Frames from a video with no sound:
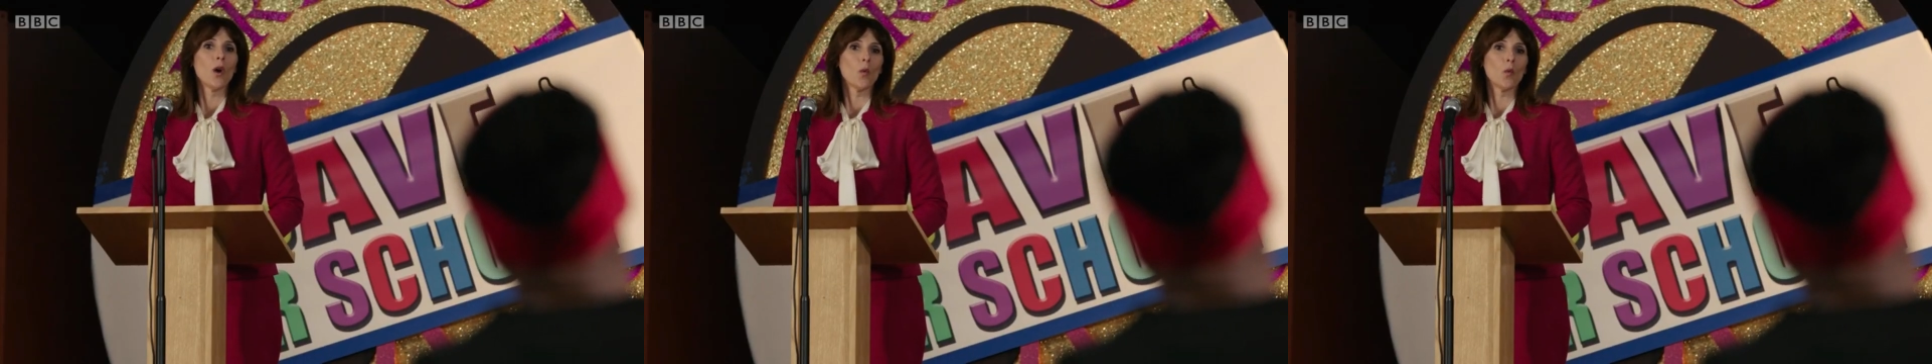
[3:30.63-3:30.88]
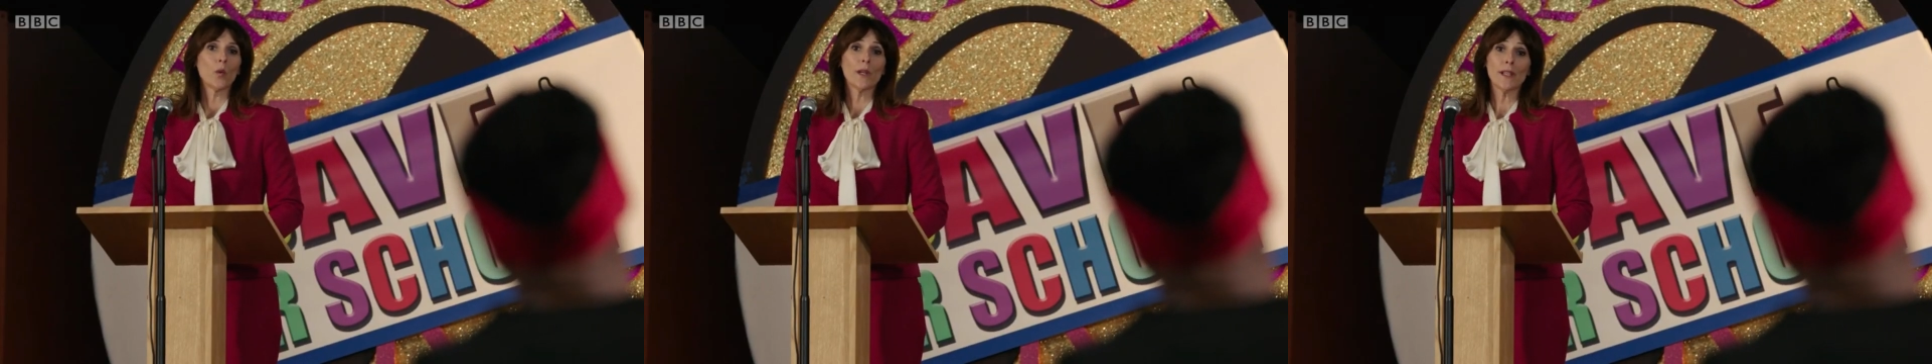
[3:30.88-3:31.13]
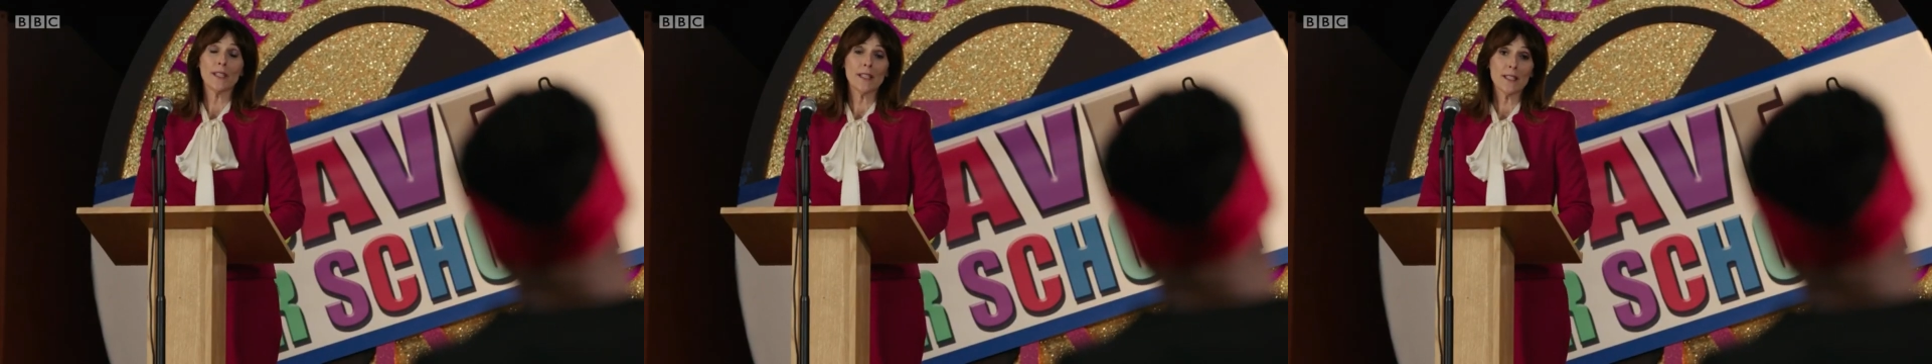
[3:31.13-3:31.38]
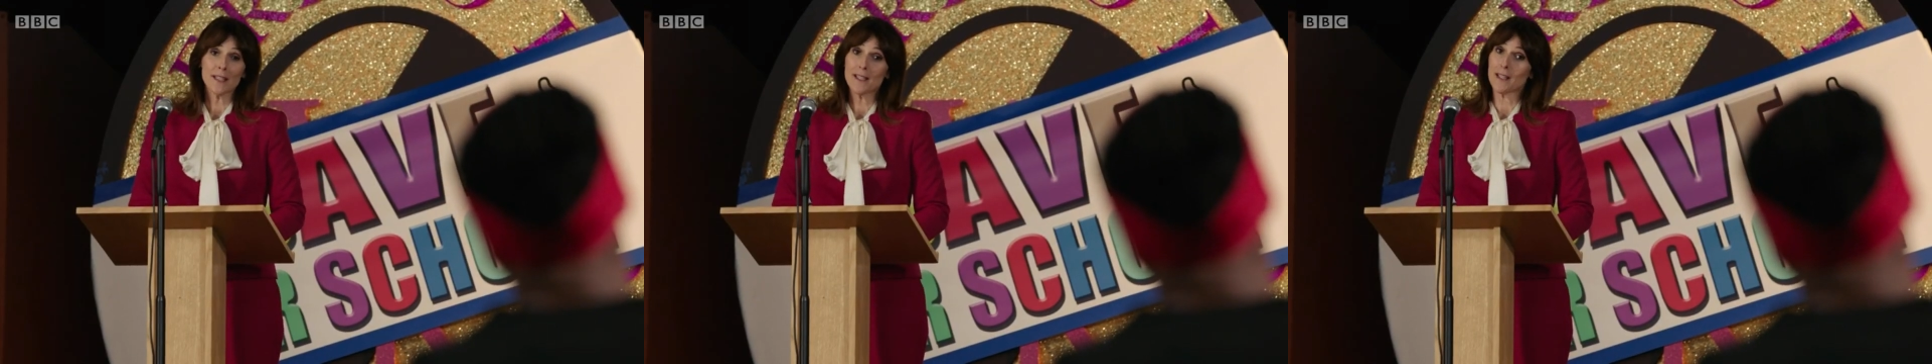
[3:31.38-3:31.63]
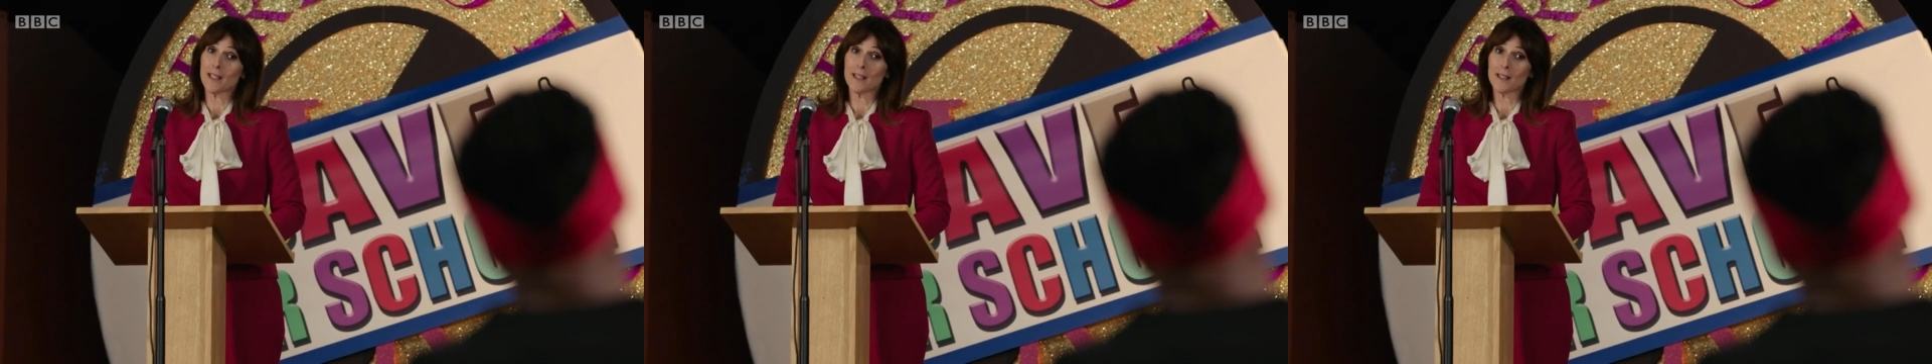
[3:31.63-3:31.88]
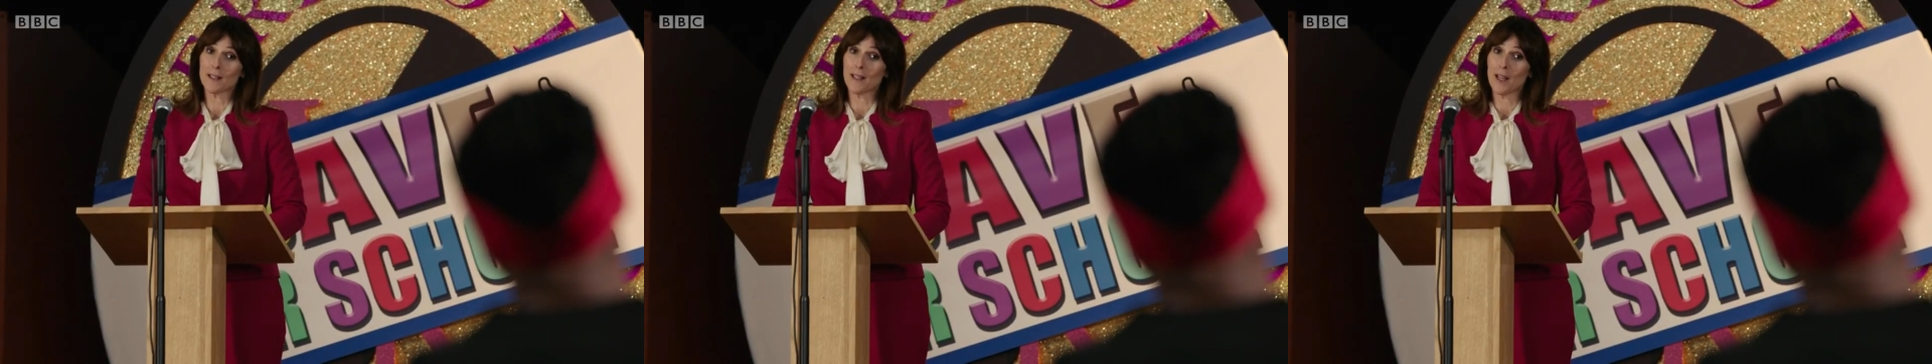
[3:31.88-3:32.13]
we didn't think
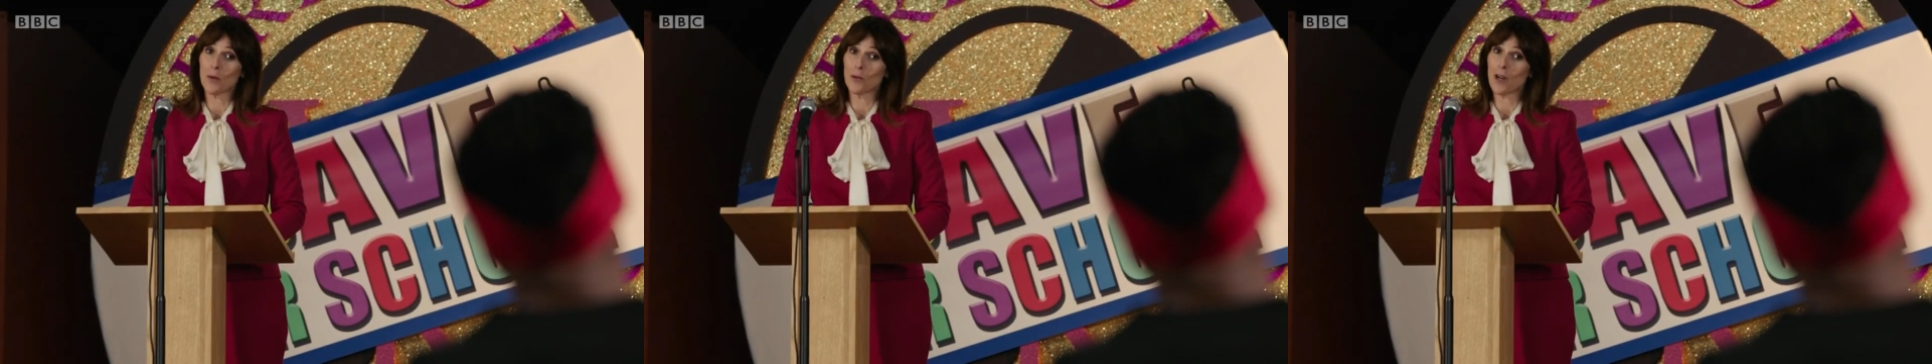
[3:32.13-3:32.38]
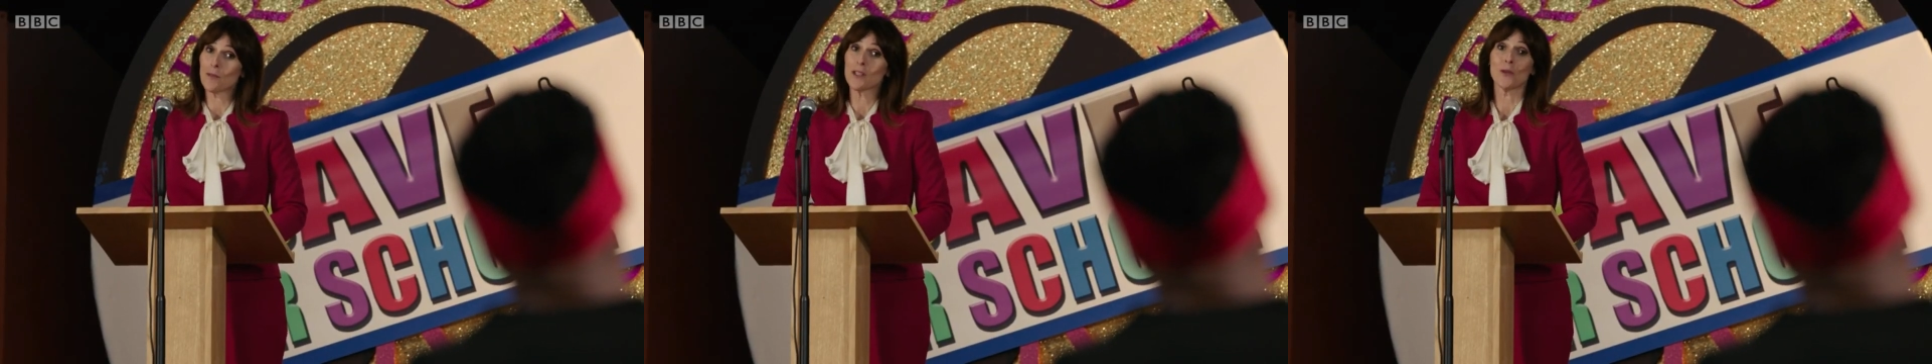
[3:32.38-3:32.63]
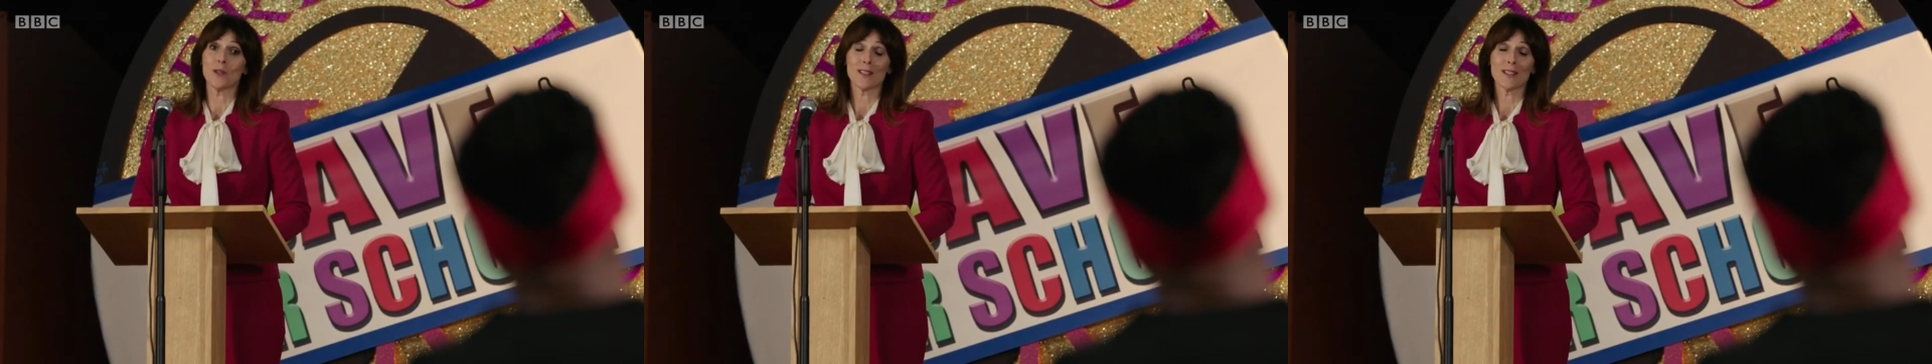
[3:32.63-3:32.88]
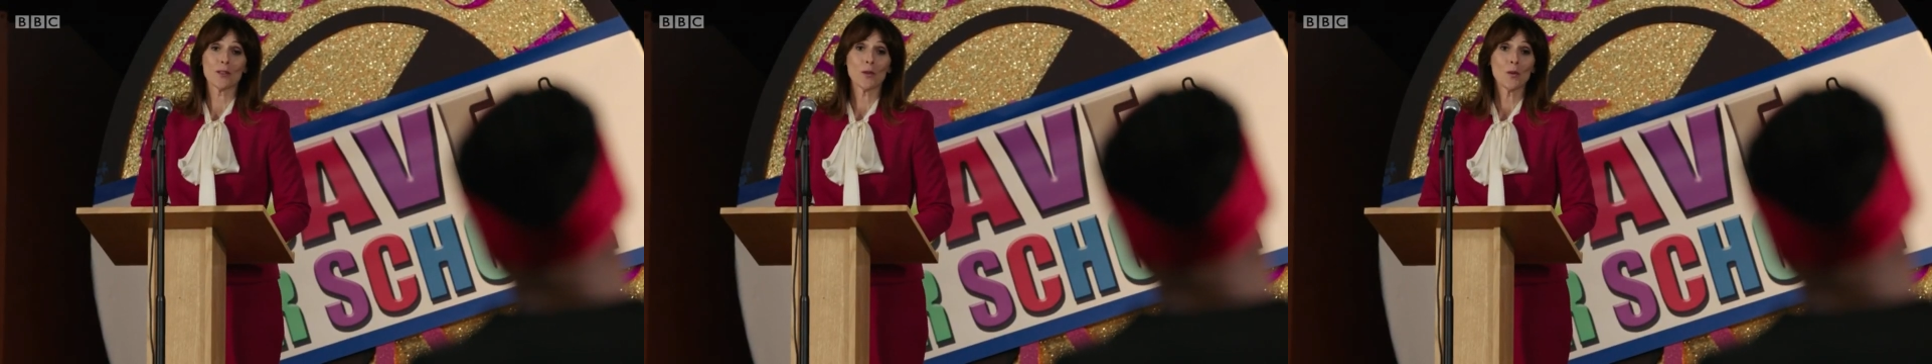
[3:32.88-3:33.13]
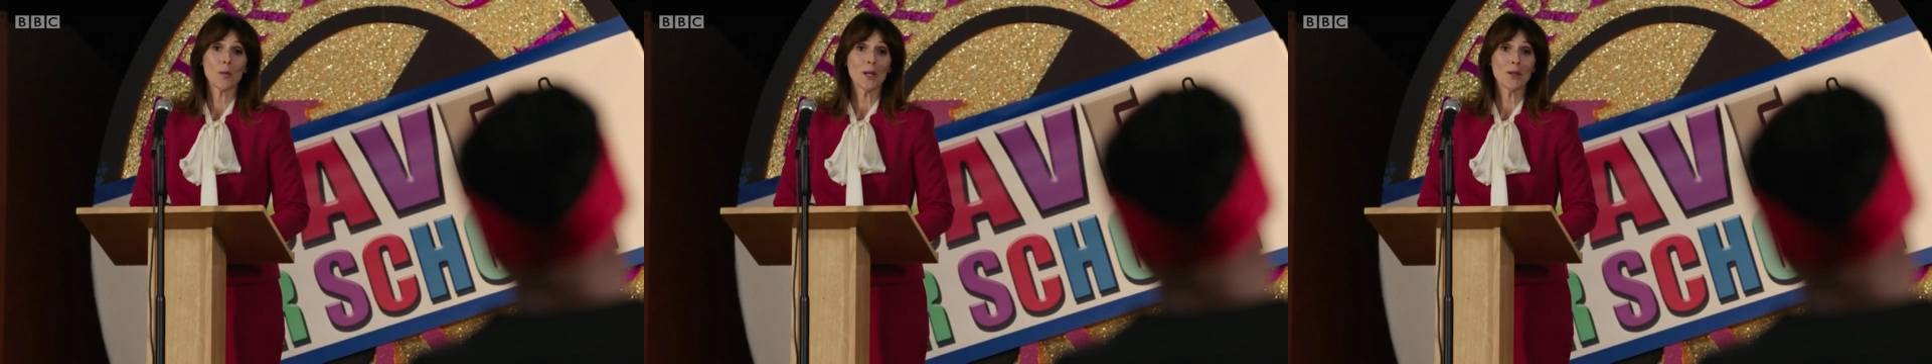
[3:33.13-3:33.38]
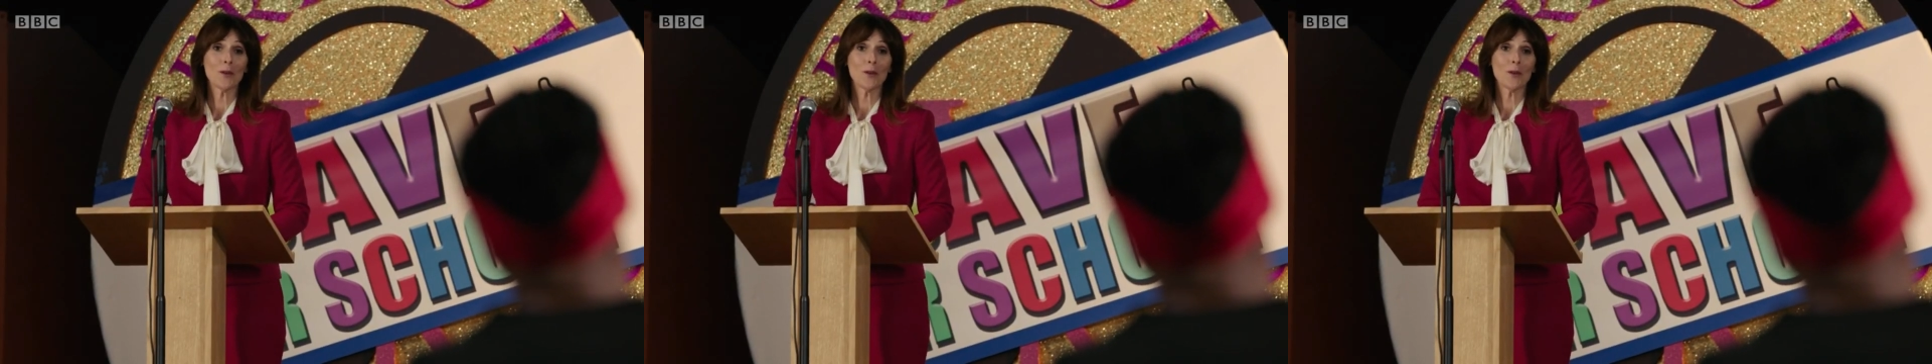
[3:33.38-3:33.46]
that they were up to it, so we're